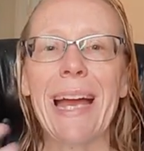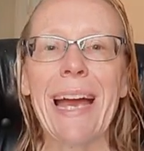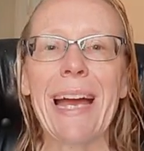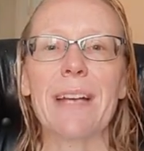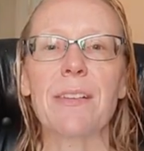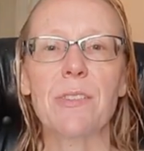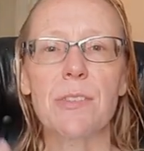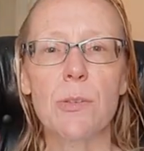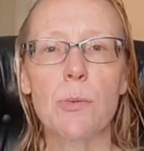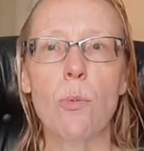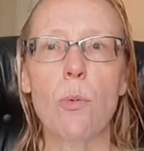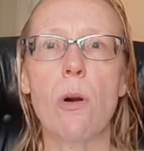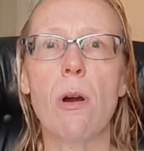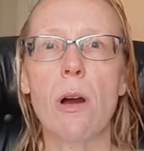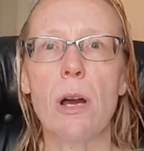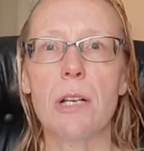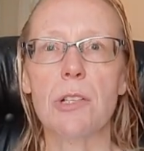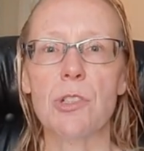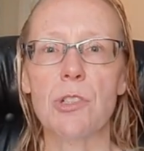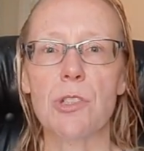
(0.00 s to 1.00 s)
acid
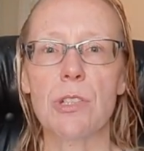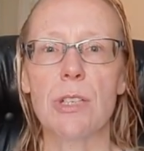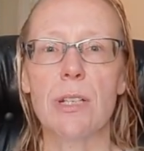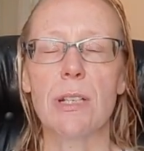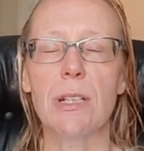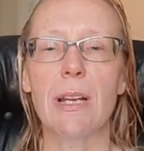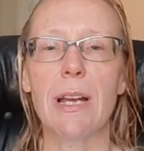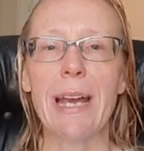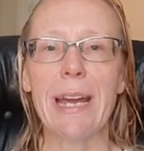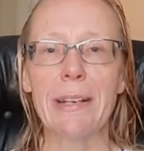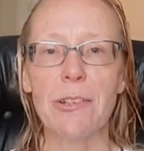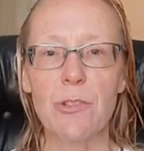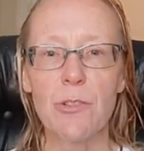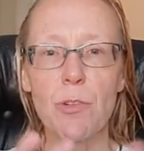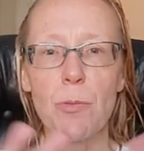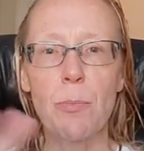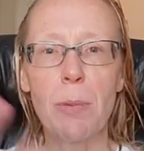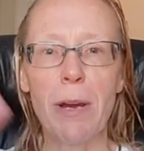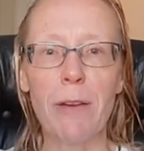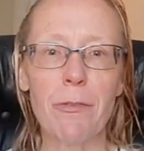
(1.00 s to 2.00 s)
washed,
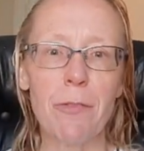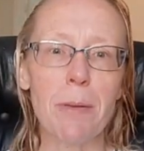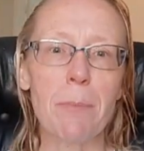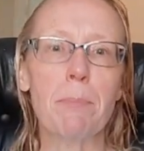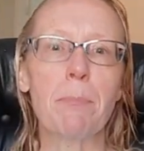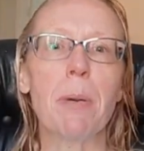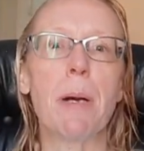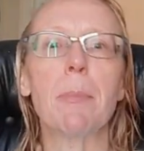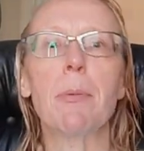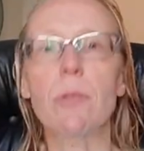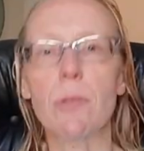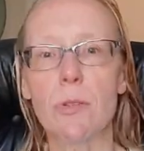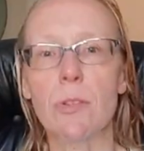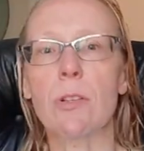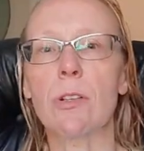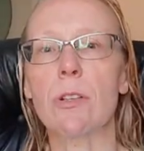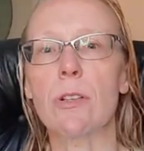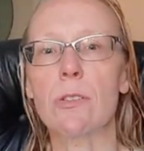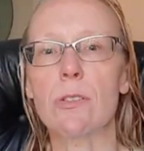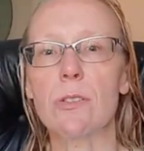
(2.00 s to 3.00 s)
extra puffy bubble
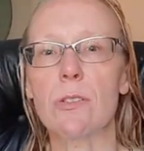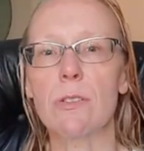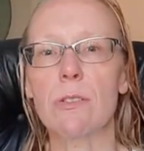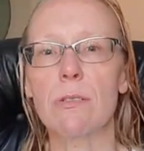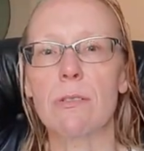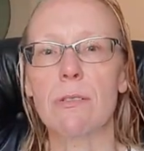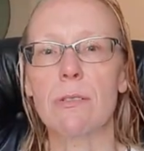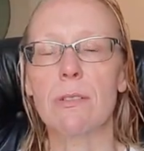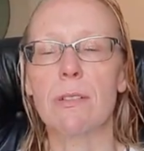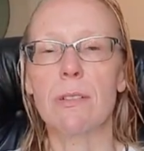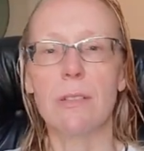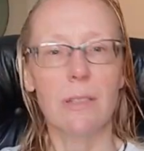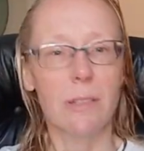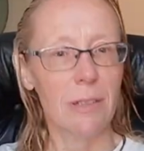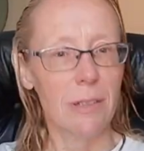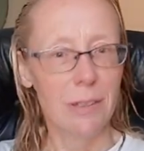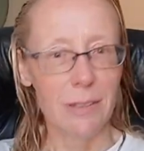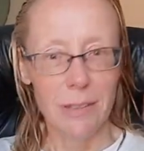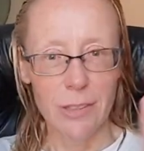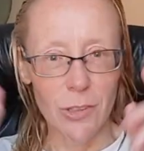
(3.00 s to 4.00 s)
skirts.
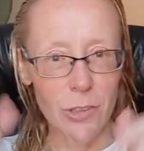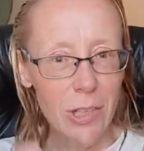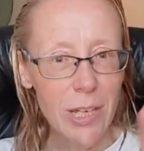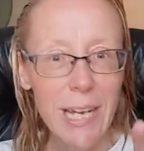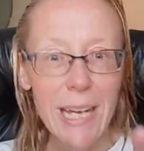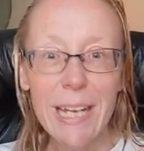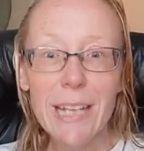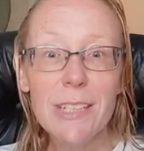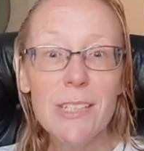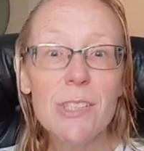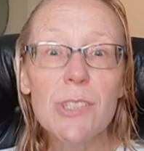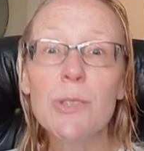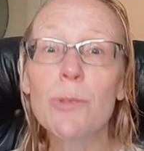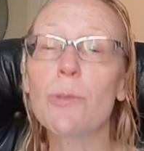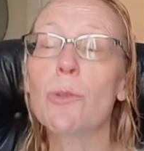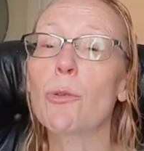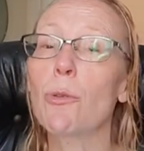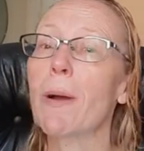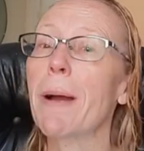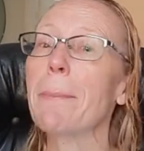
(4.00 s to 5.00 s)
You guys who
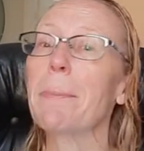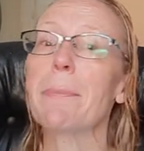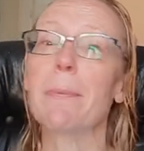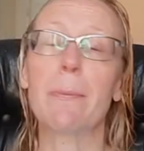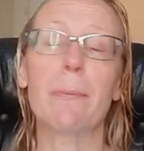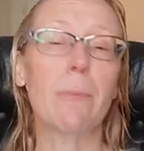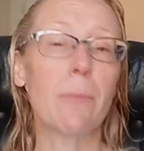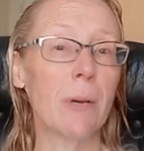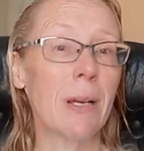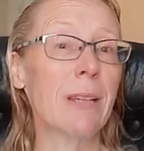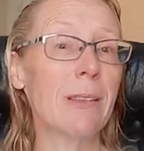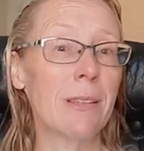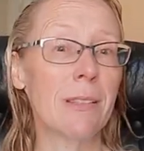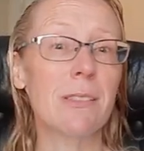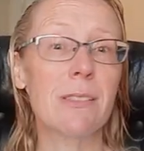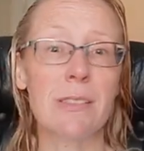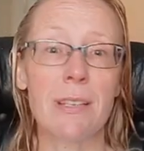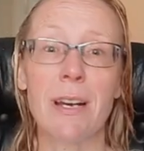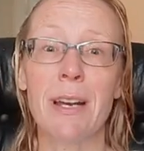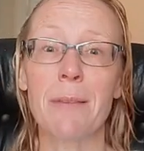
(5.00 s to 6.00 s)
grew up at
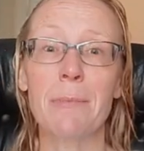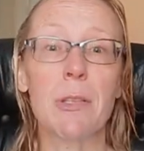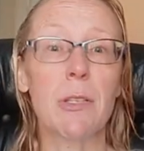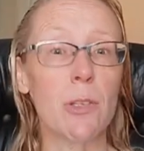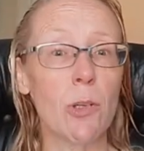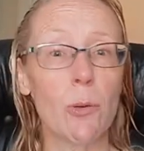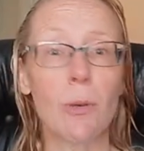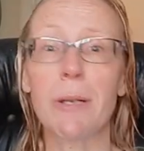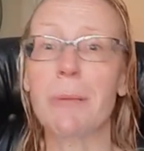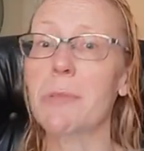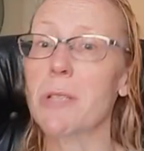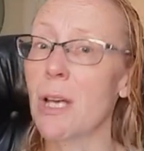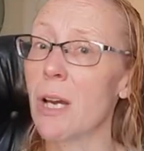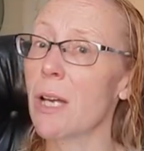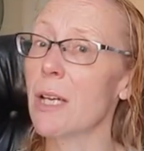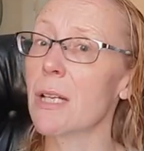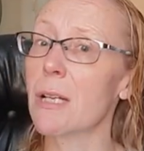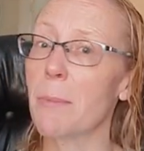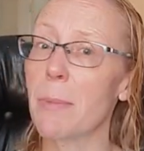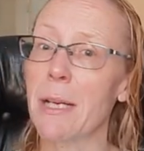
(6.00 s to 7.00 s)
this time, you know what I'm
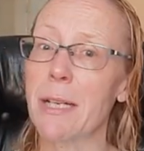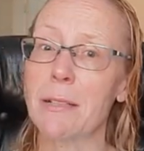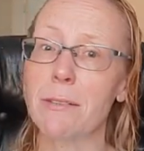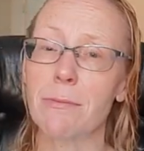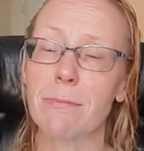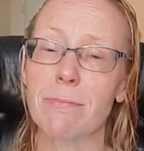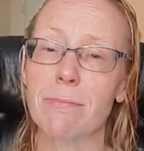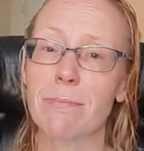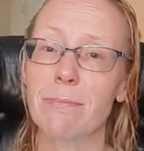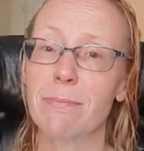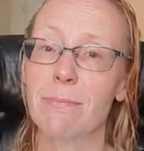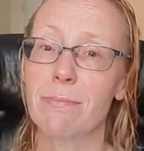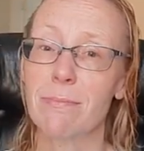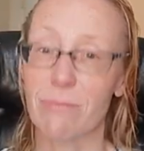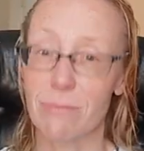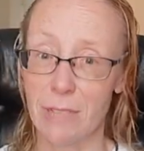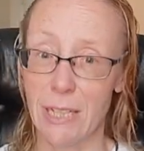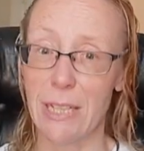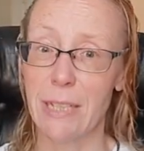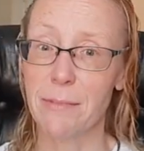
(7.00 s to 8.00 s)
talking about,
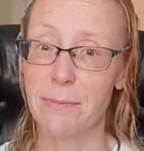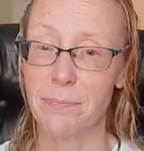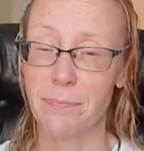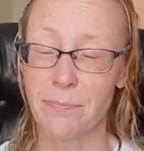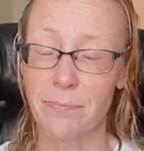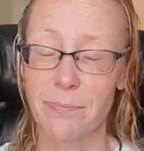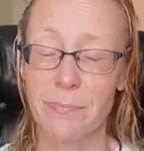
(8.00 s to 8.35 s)
right?